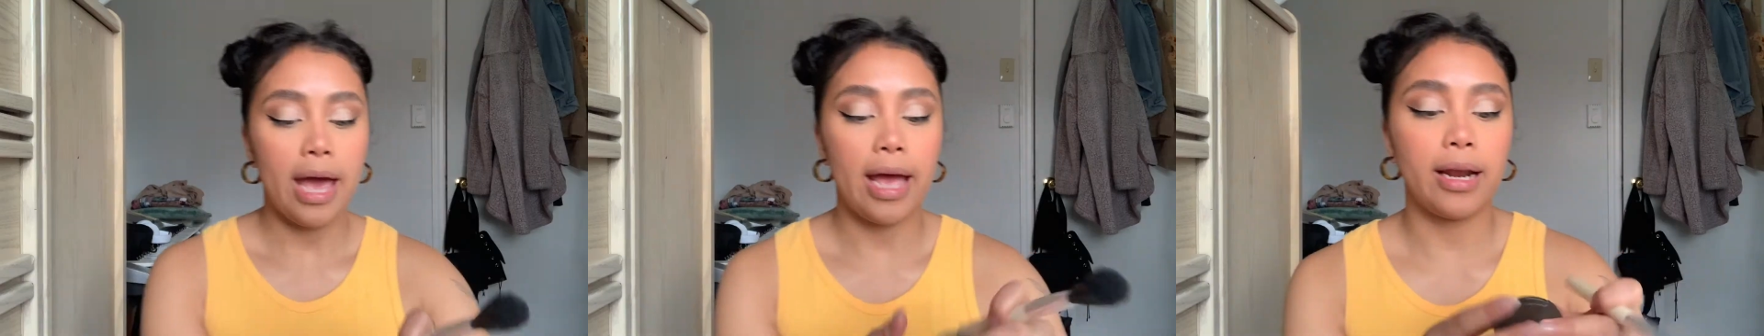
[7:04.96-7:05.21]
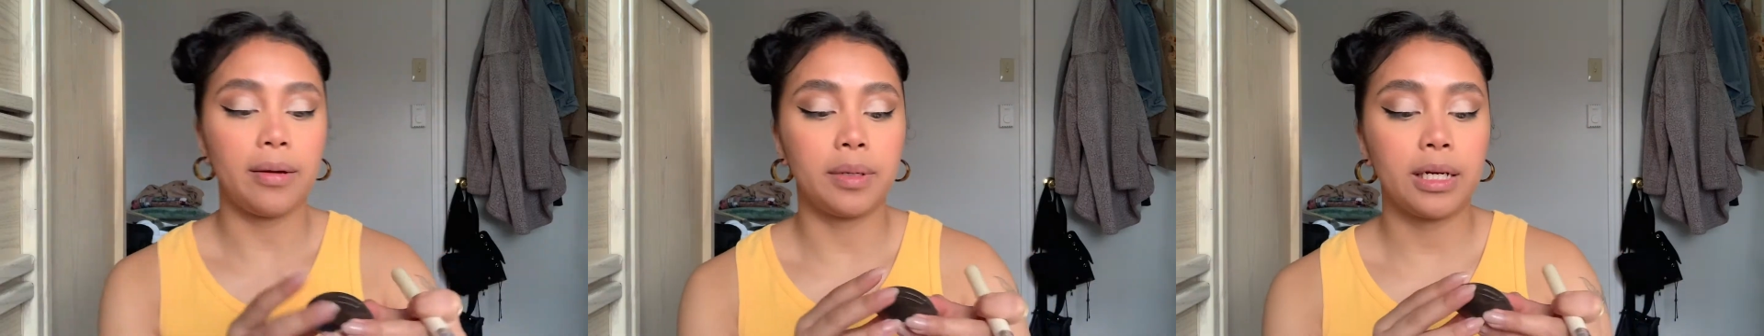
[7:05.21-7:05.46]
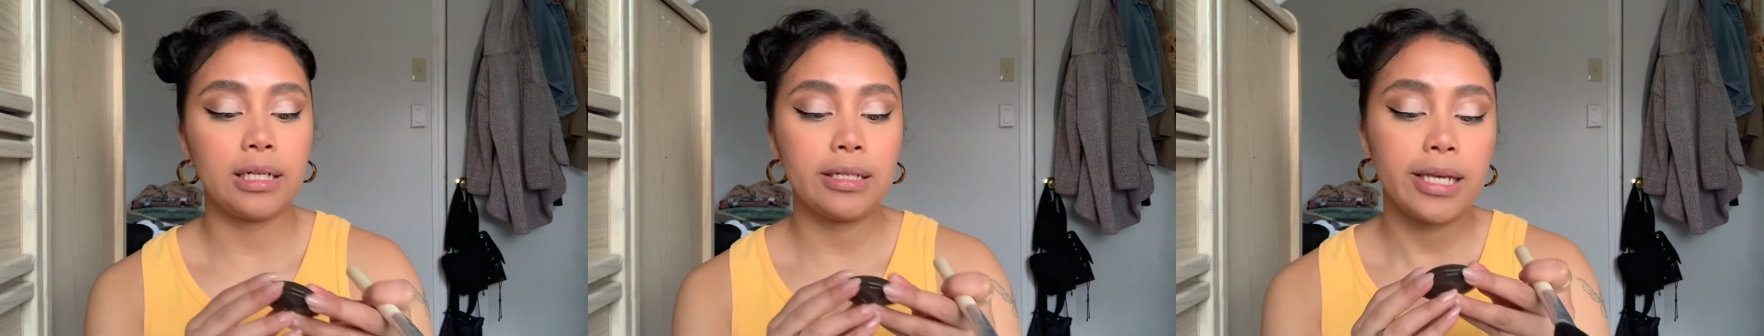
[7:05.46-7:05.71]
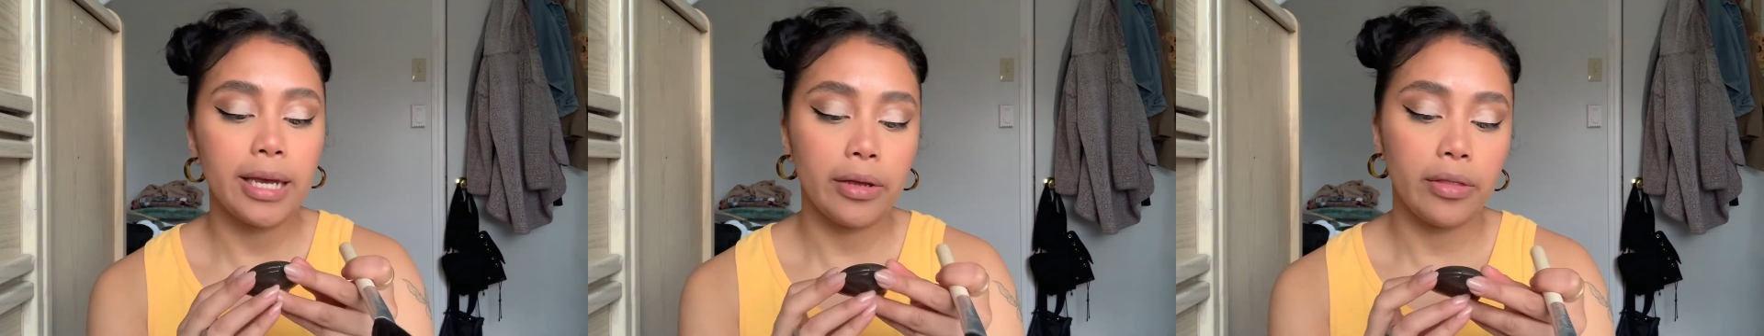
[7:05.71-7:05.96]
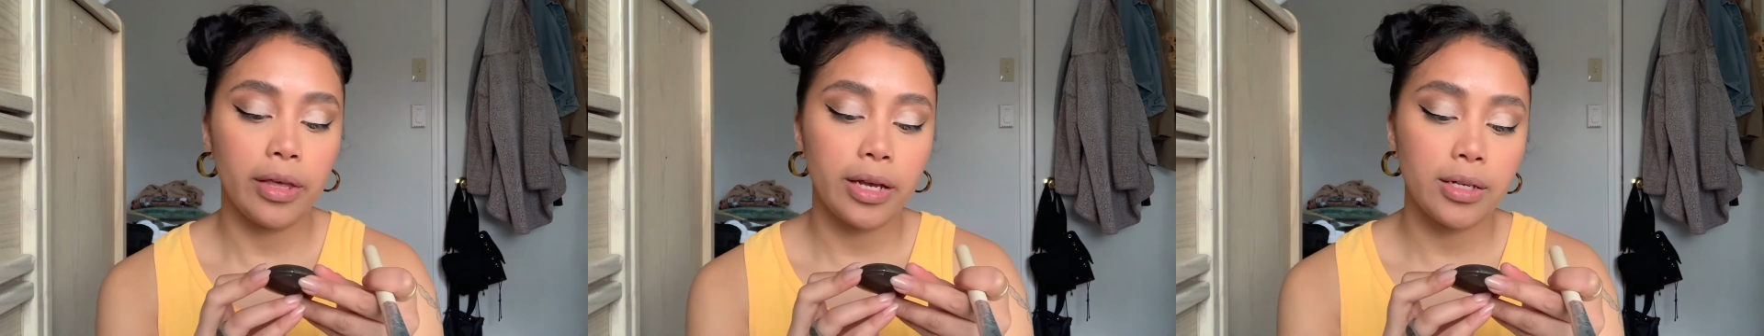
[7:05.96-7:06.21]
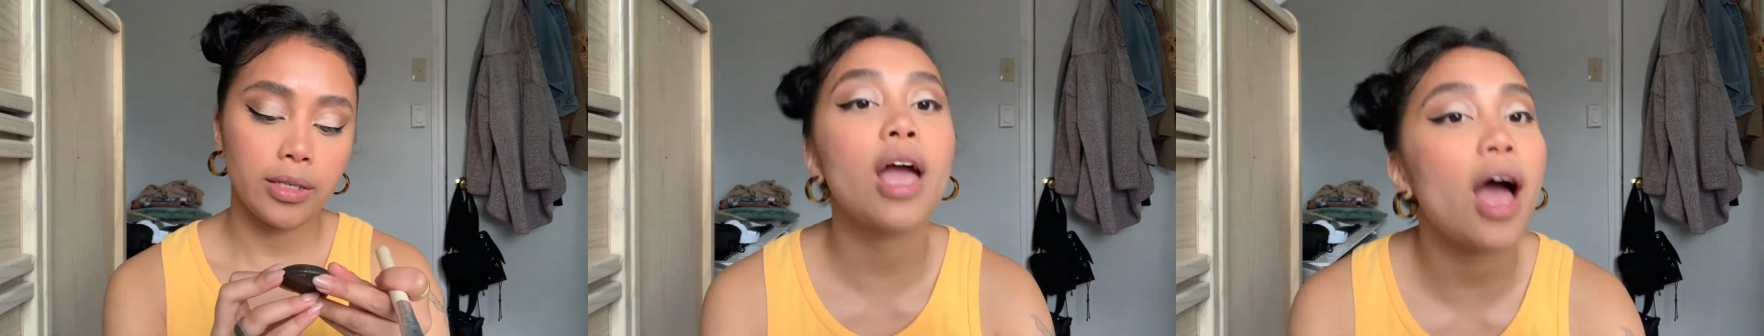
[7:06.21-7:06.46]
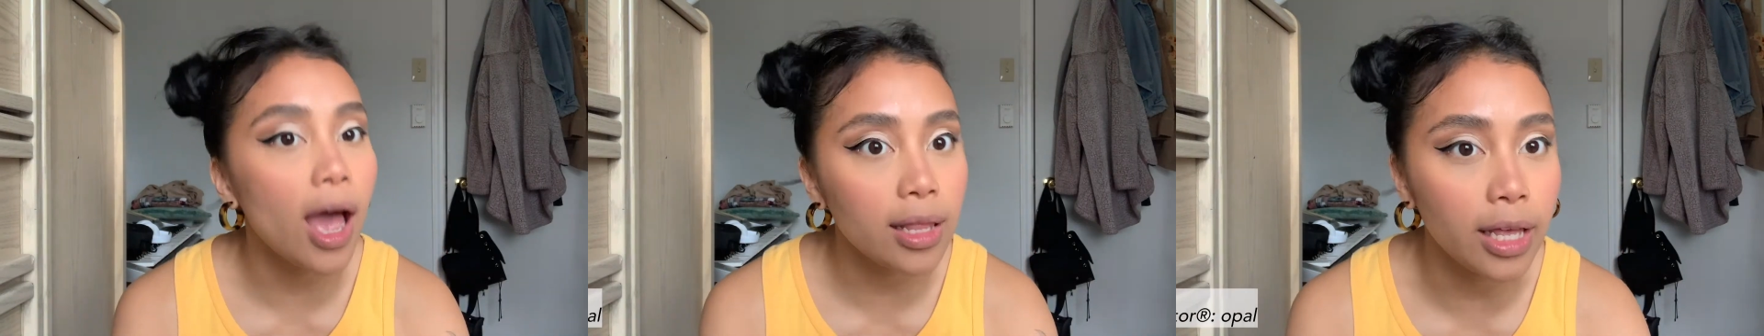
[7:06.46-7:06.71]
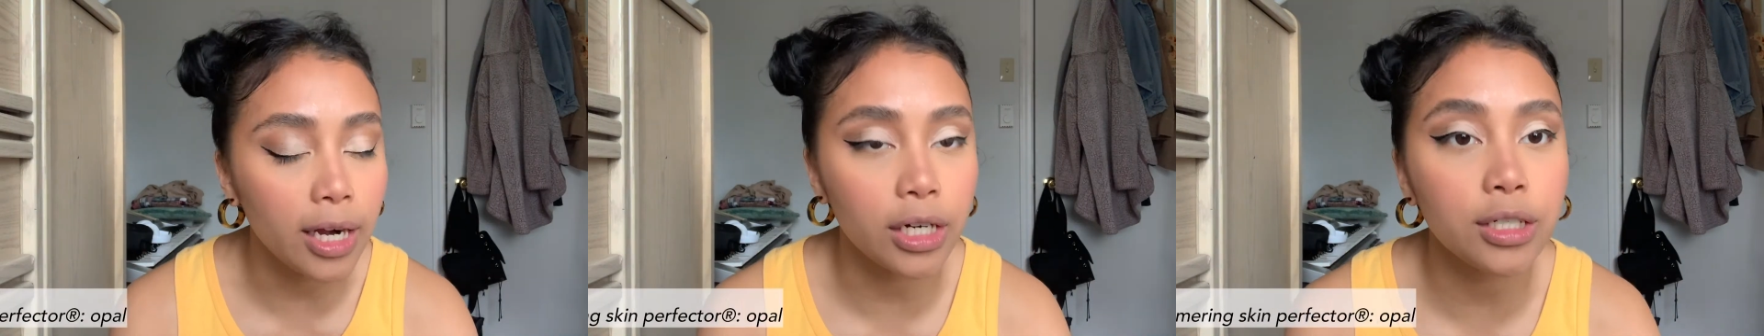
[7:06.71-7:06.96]
And I'm gonna take this
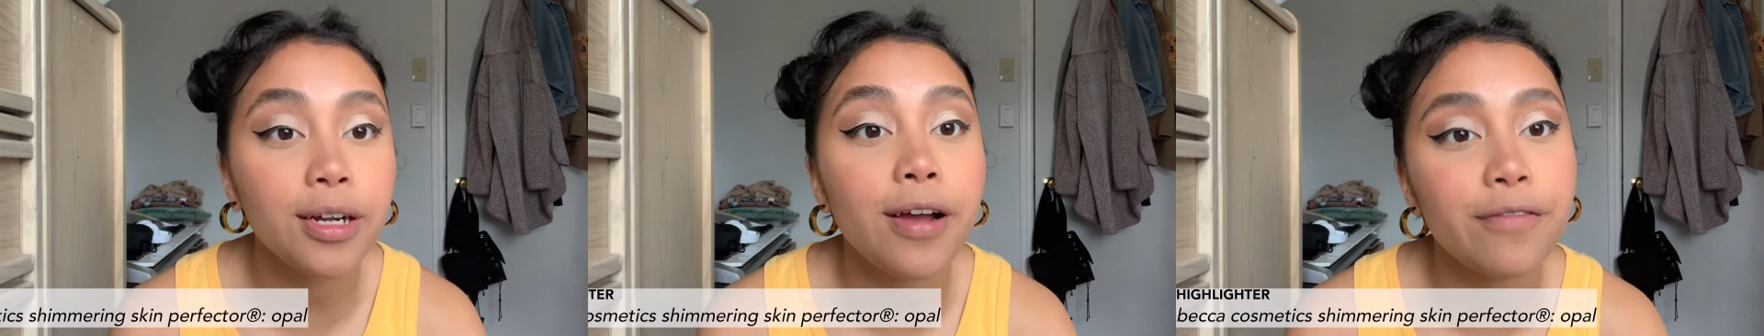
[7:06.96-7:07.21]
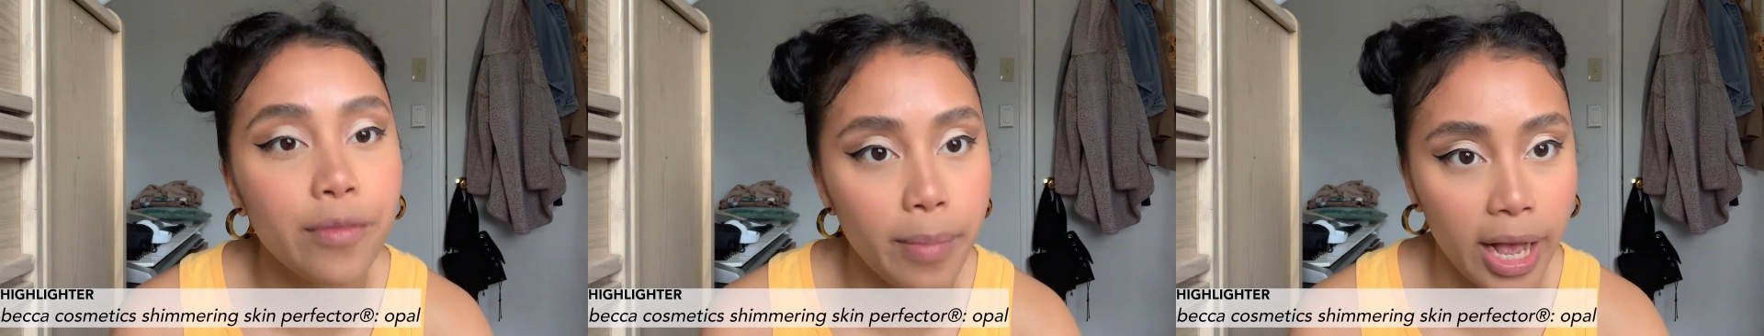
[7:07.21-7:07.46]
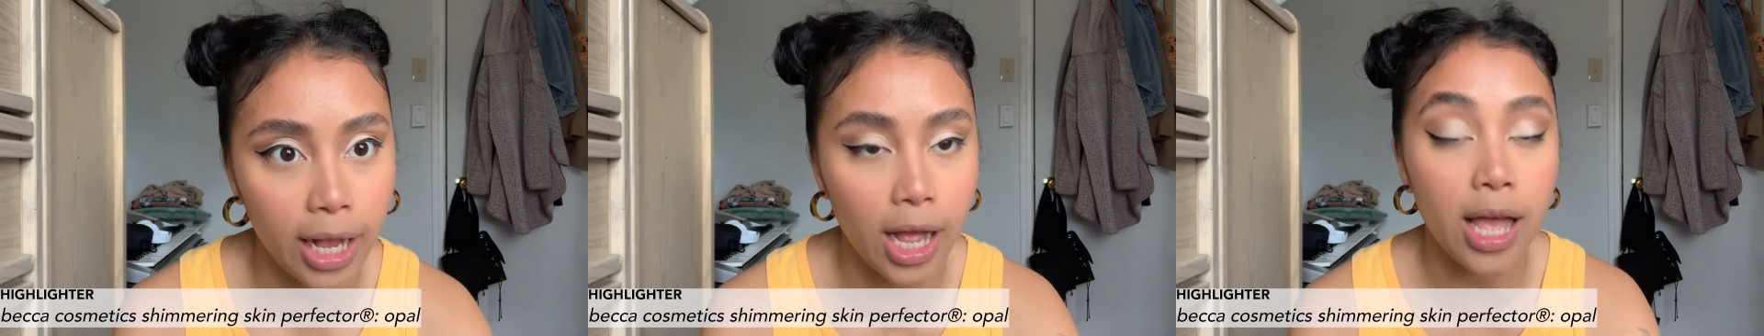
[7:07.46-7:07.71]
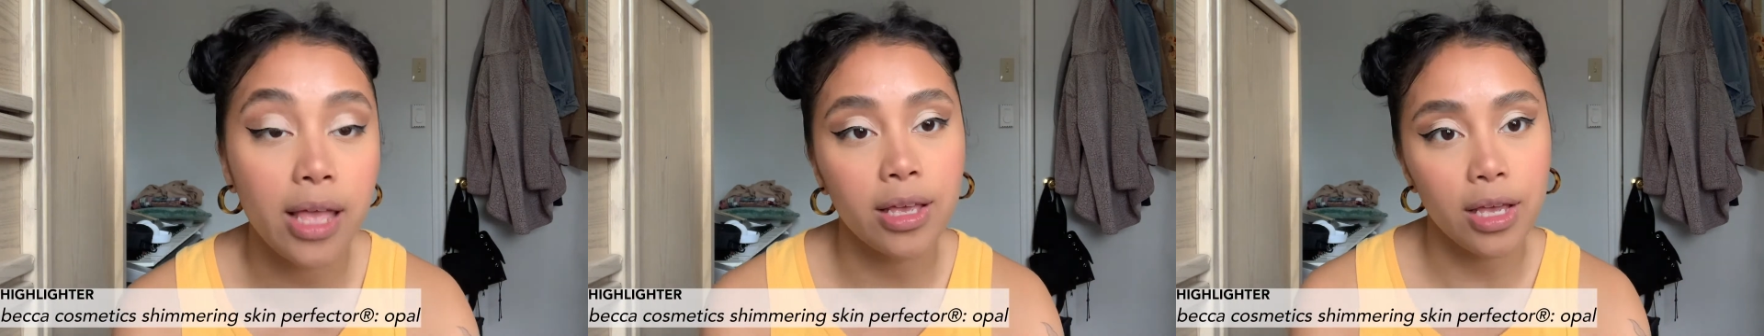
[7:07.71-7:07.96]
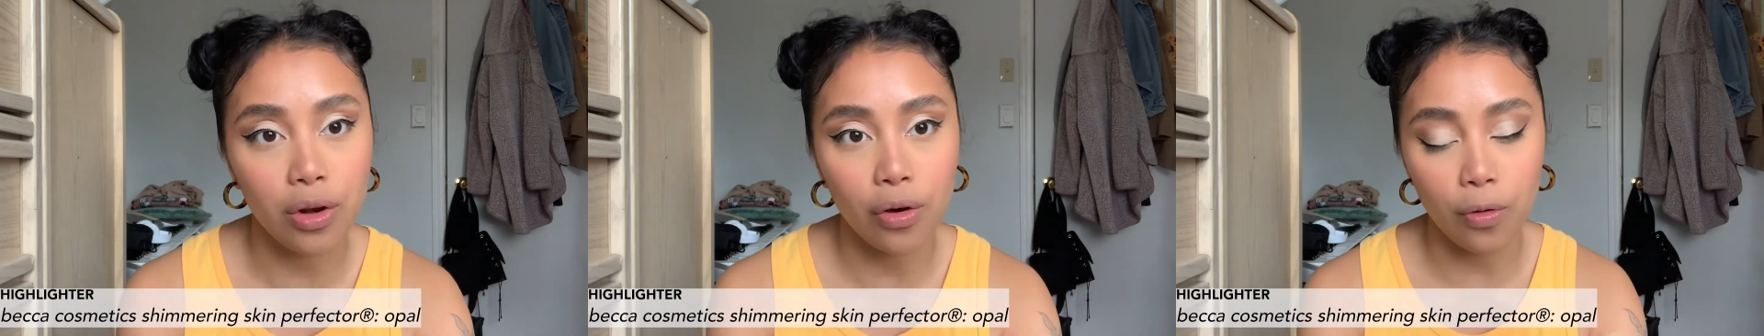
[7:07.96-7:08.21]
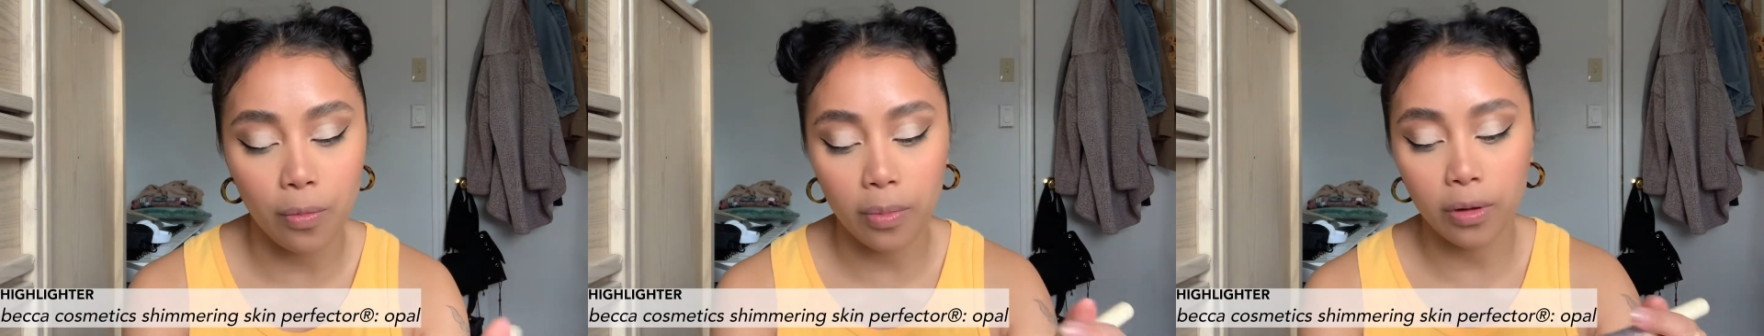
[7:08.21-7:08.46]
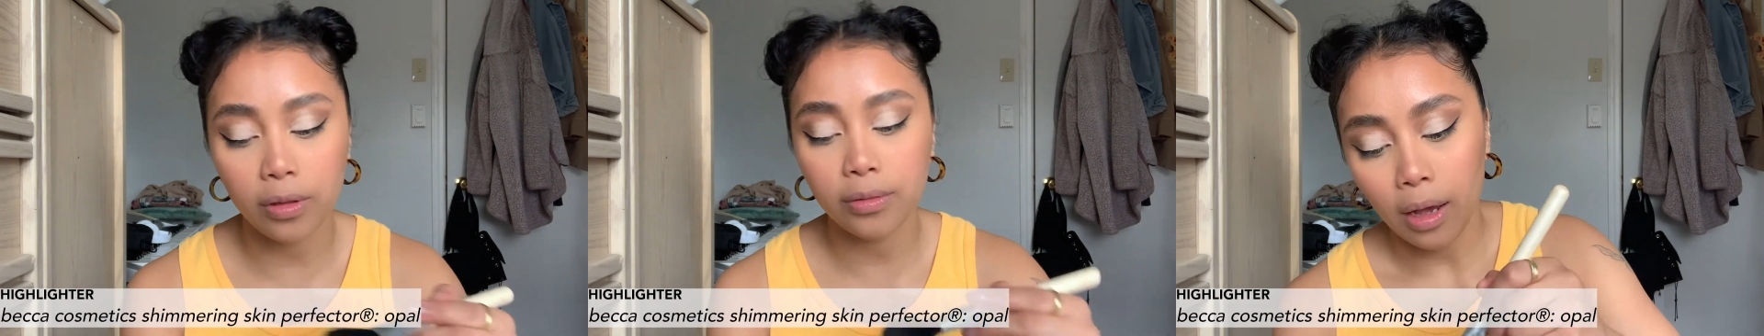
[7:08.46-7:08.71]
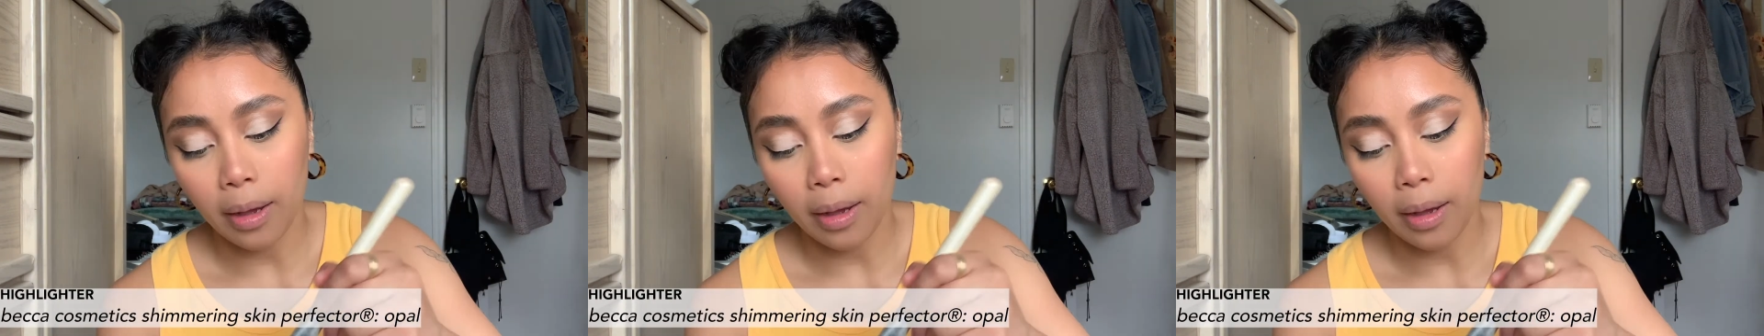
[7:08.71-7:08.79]
highlighter from Becca in Opal.